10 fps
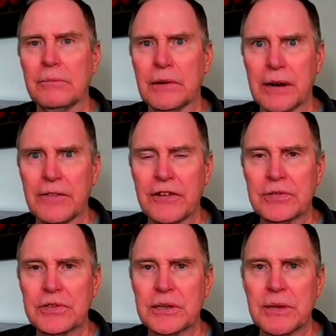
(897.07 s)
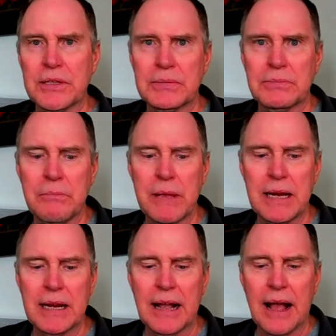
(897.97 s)
Marine Fisheries Commission
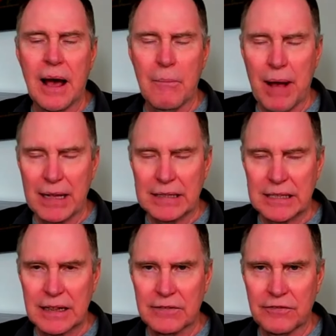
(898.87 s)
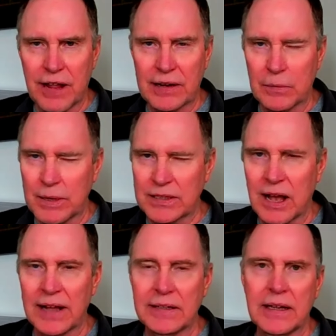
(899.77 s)
meeting about southern flounder.
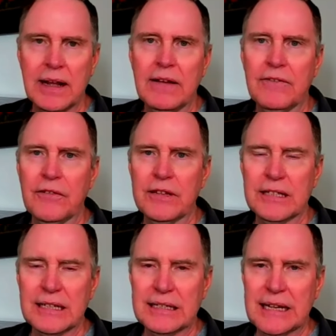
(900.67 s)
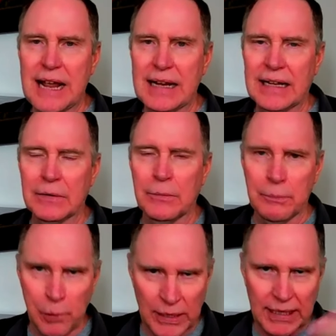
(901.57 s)
What's hot for the CCA
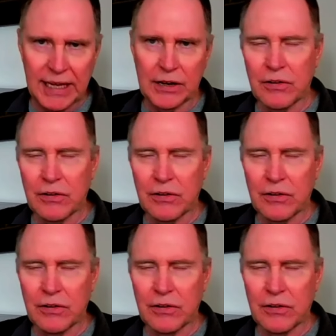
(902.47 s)
point to